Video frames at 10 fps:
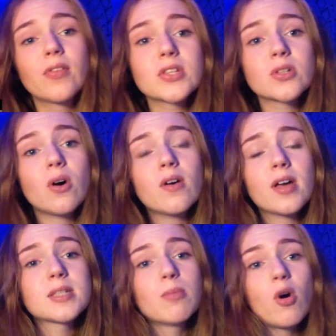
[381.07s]
This song
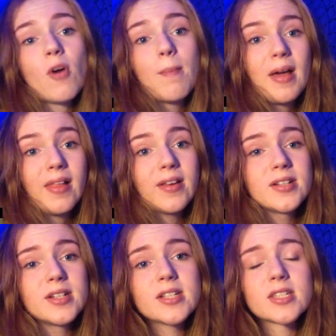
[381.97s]
is more of a
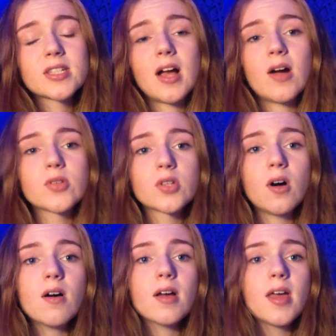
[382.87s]
ballady style
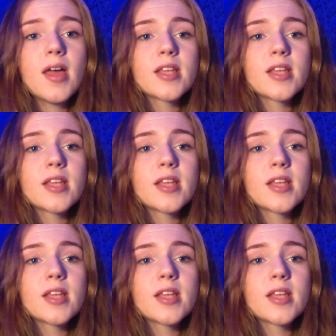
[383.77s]
song.